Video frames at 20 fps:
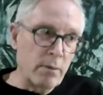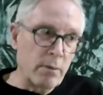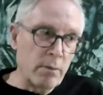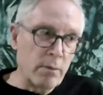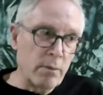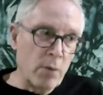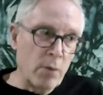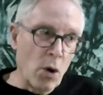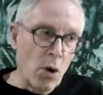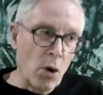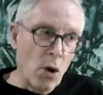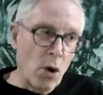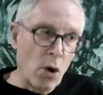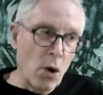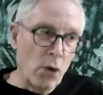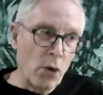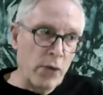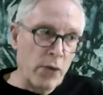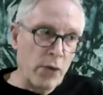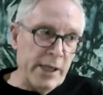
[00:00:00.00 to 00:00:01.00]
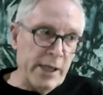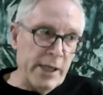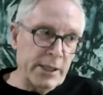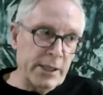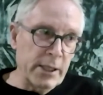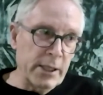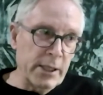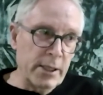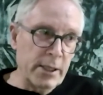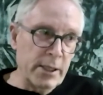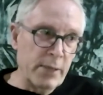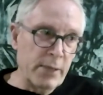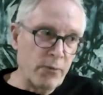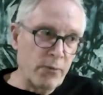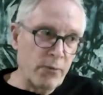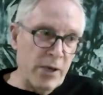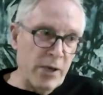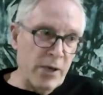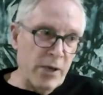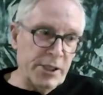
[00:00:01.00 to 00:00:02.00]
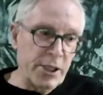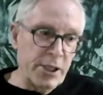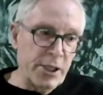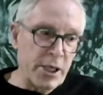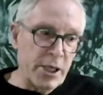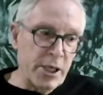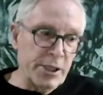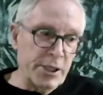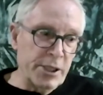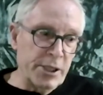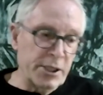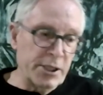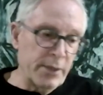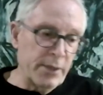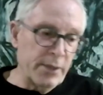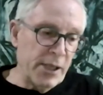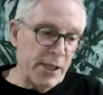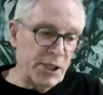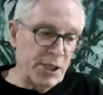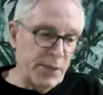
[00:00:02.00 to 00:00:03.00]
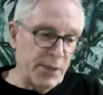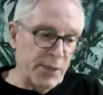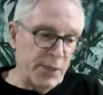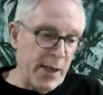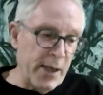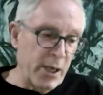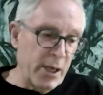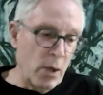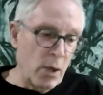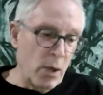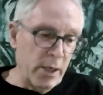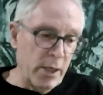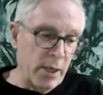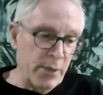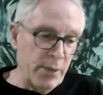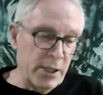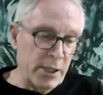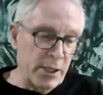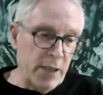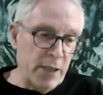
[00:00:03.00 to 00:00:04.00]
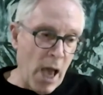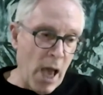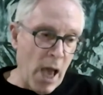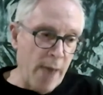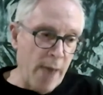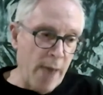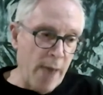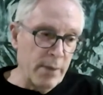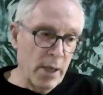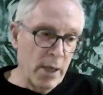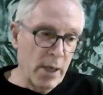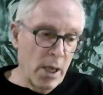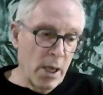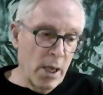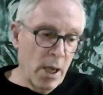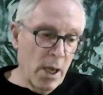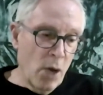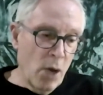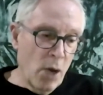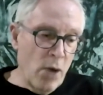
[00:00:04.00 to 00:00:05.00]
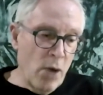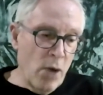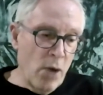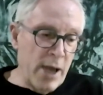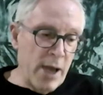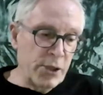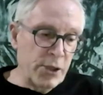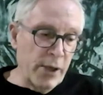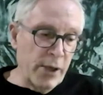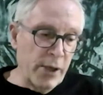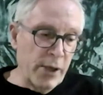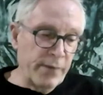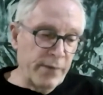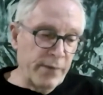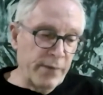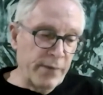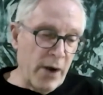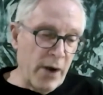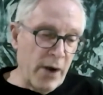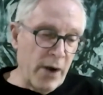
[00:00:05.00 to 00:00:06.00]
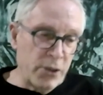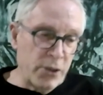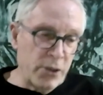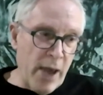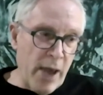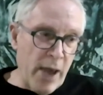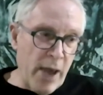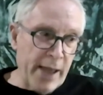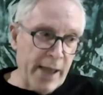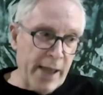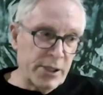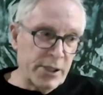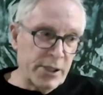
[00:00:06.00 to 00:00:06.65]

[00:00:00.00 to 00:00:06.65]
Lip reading: in recent years is I'm actually spending quite a bit of time really doing very direct,